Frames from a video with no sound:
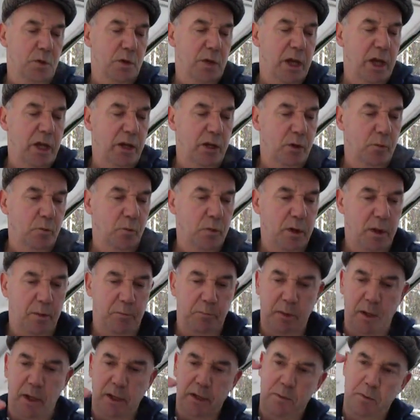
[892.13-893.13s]
So you end up
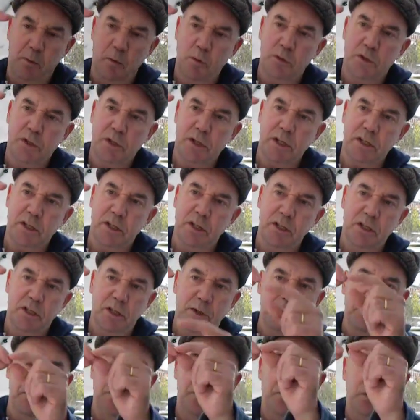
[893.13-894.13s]
with a plant about 6
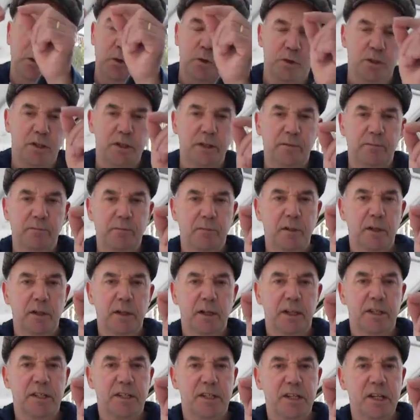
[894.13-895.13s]
inches before
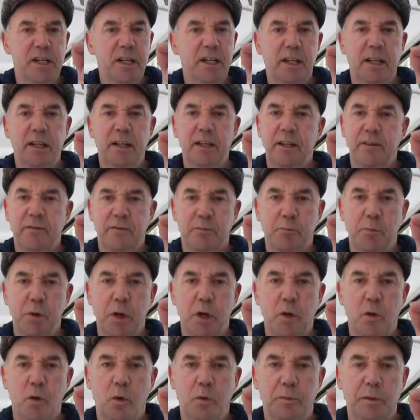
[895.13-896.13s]
its seedling leaves
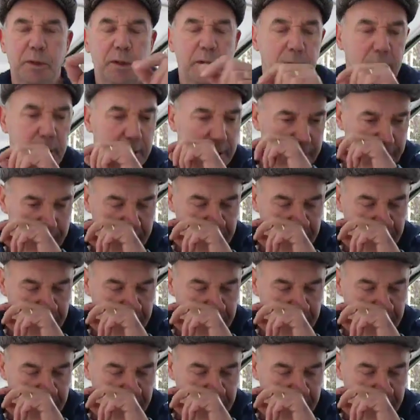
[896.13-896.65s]
break open.